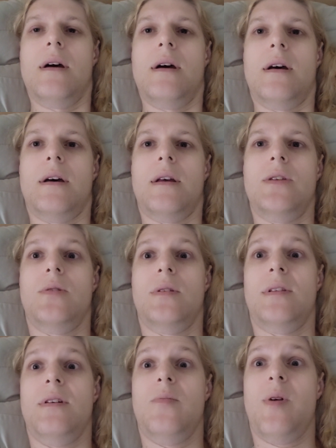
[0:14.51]
You can
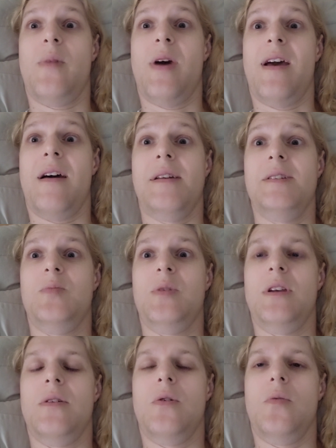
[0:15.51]
tell by my eyes
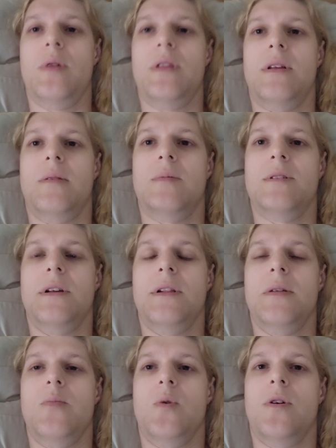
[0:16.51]
being open that I'm
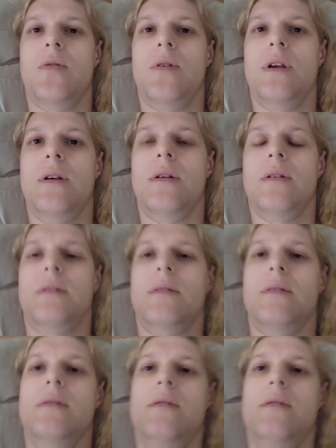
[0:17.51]
slightly more coherent.